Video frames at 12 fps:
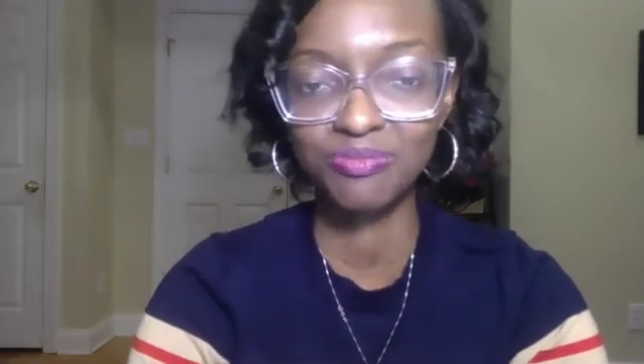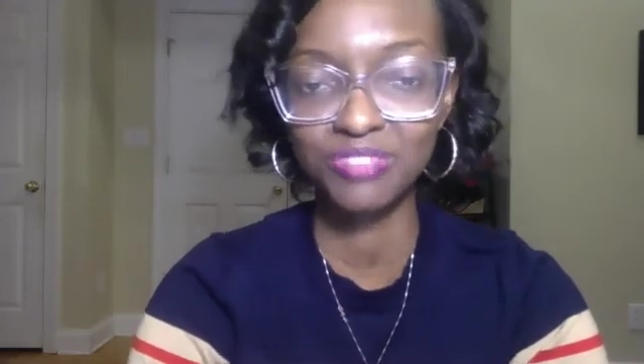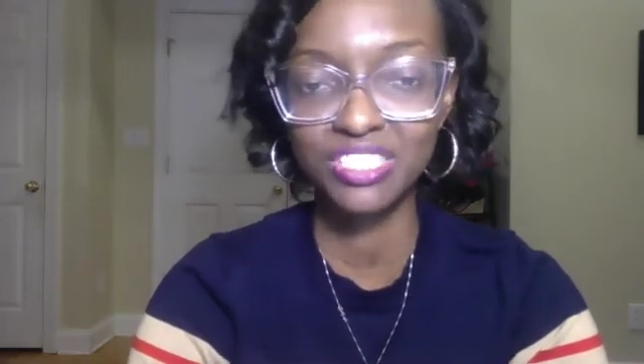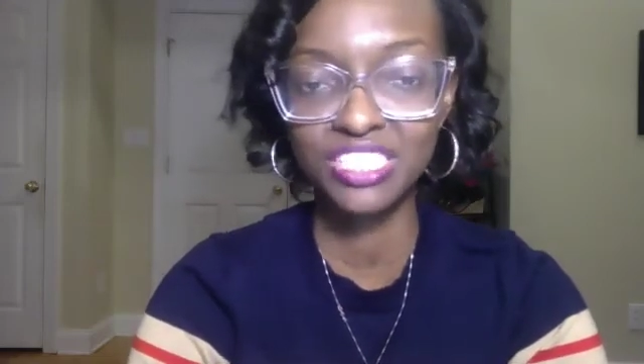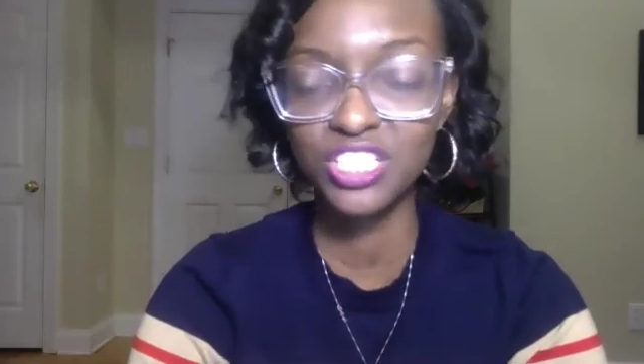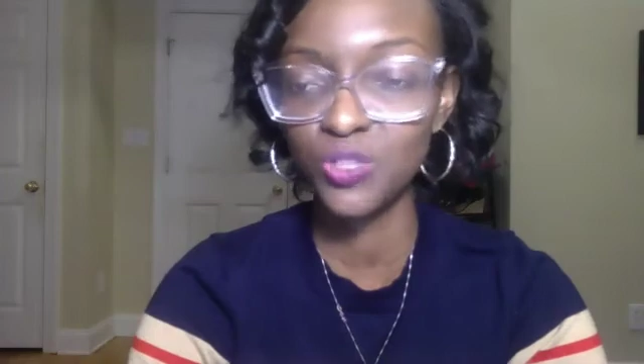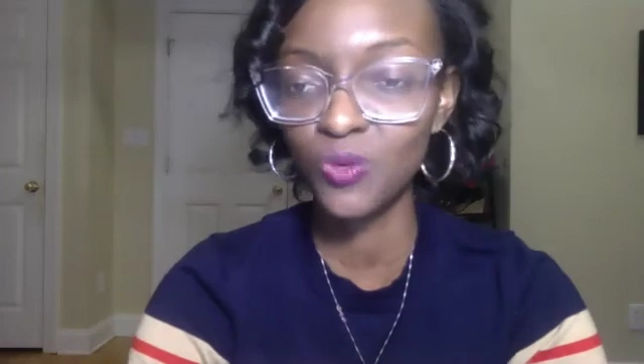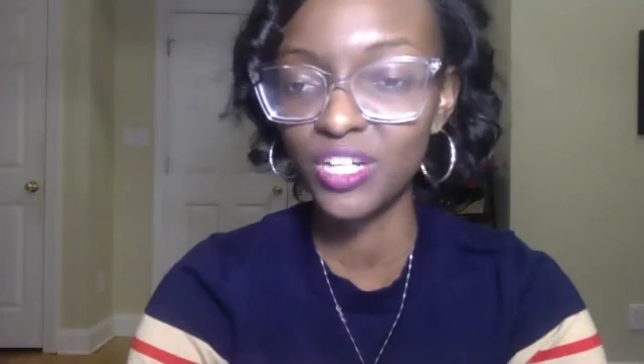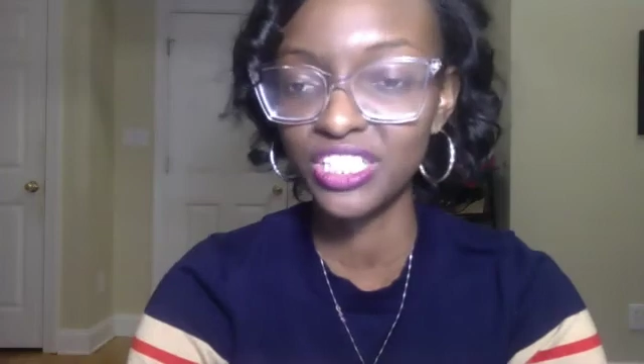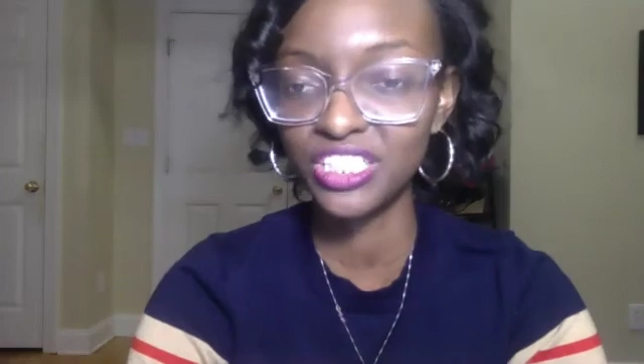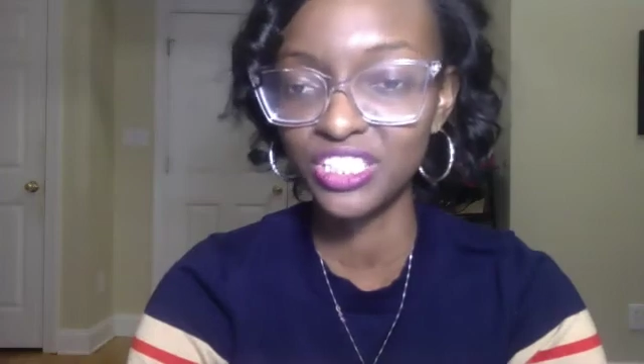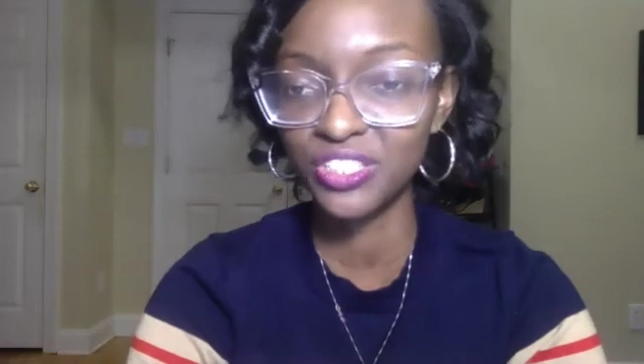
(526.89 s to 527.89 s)

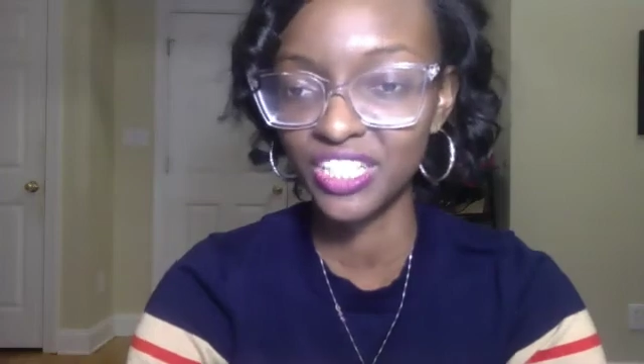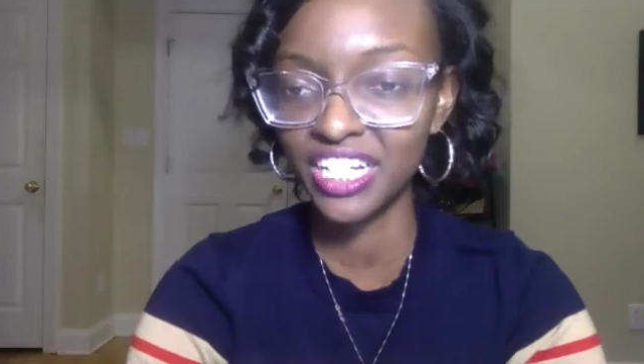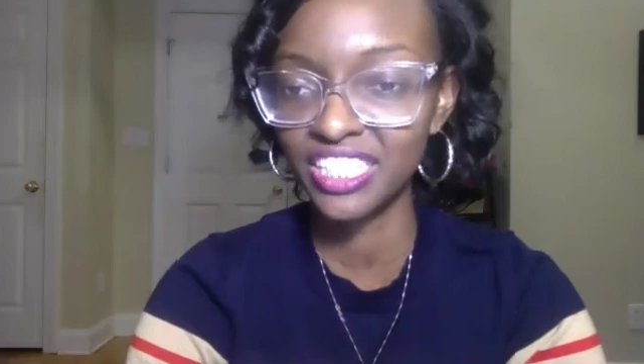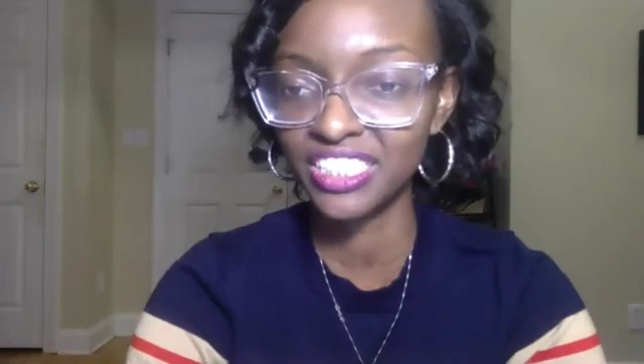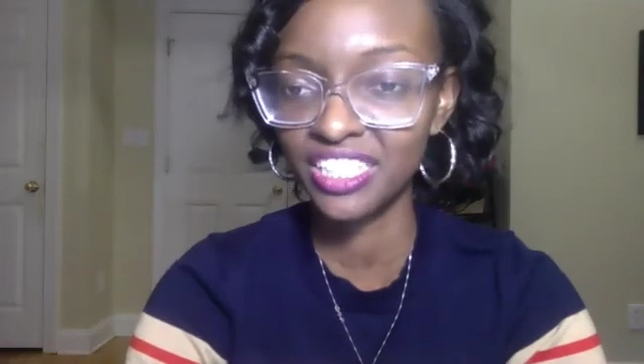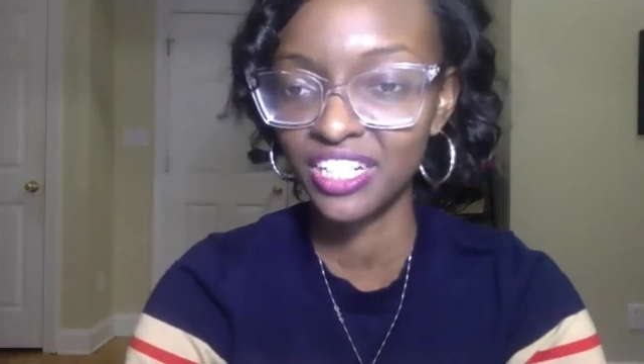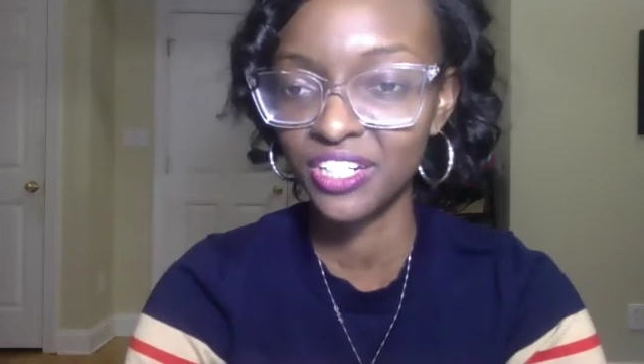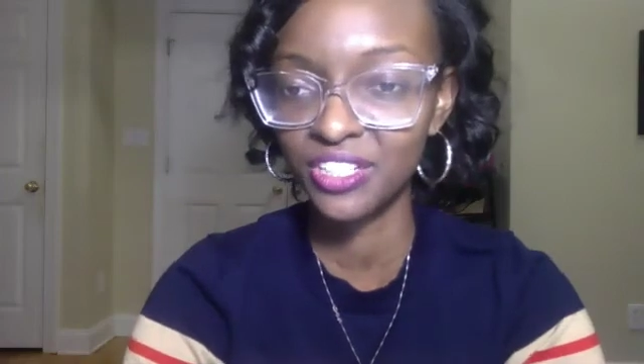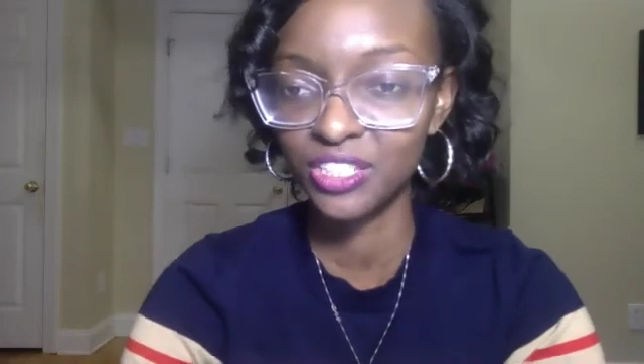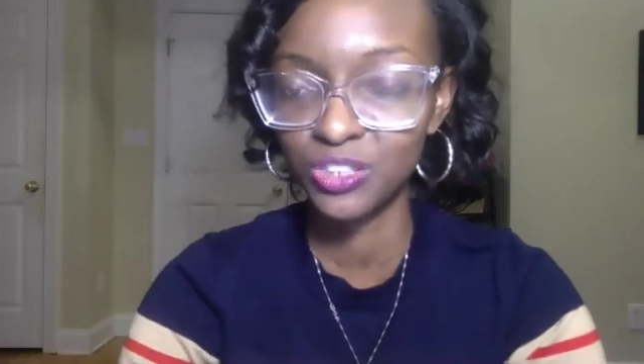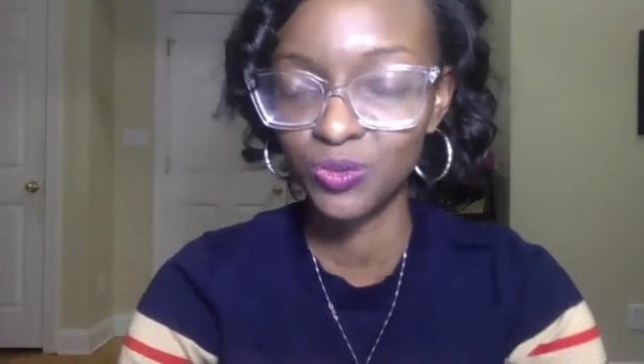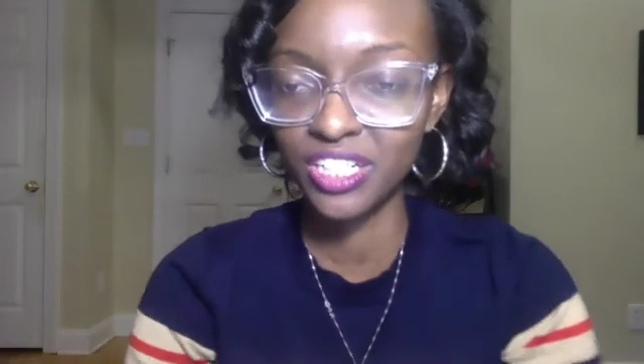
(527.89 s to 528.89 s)
situation or case
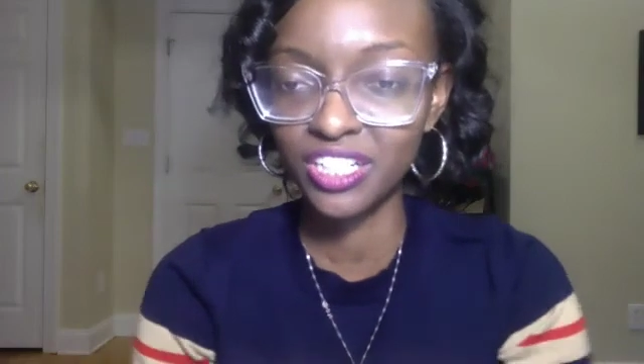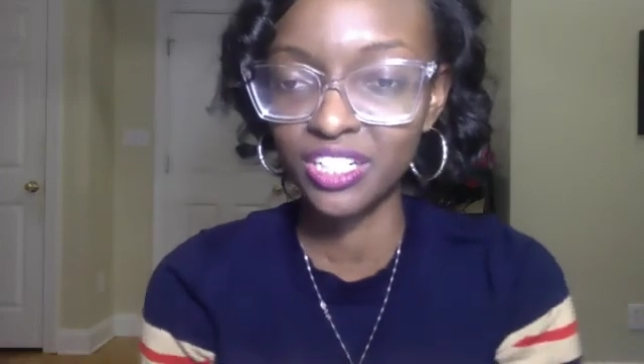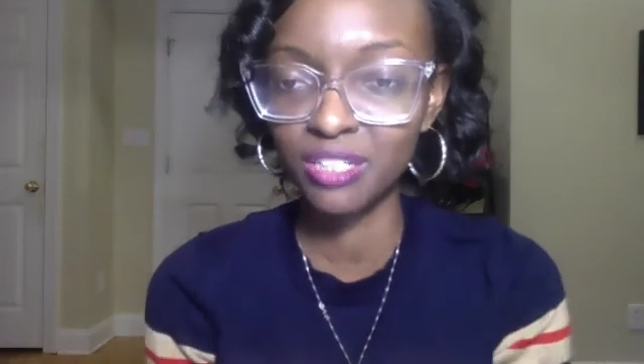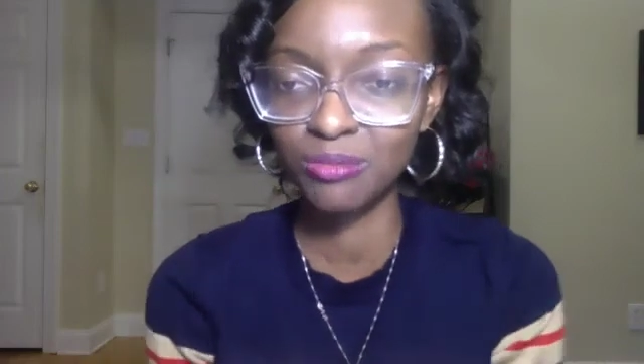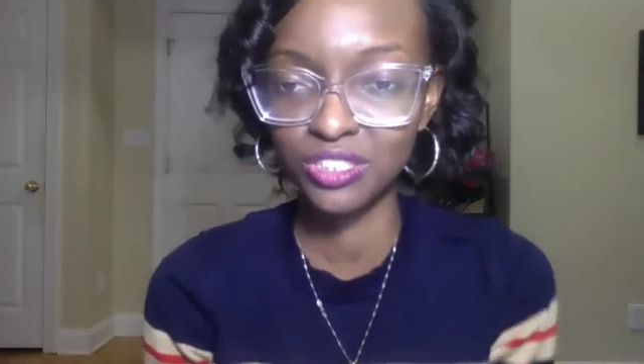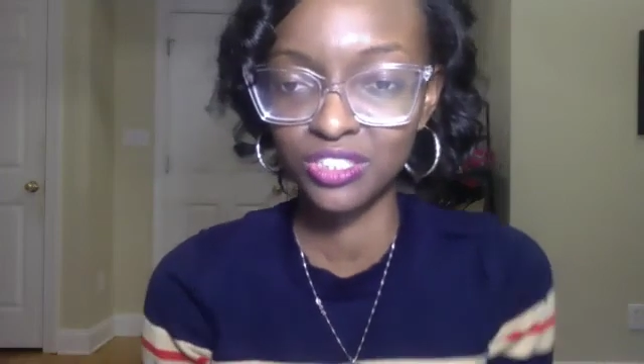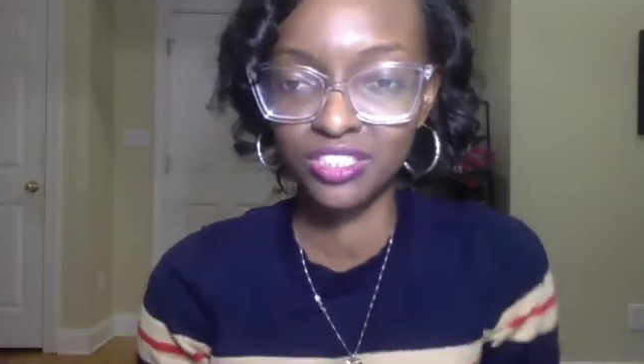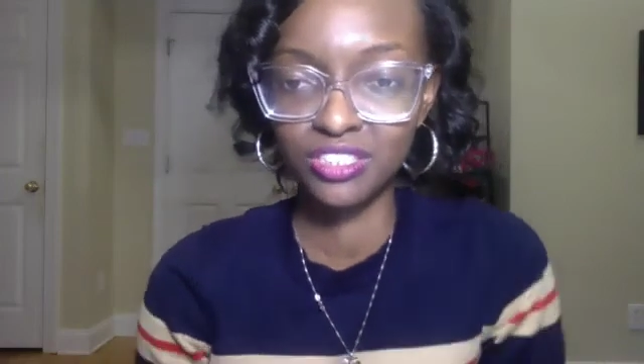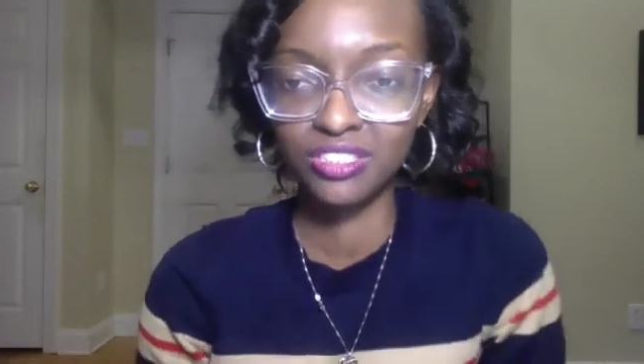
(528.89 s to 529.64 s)
scenarios when it comes to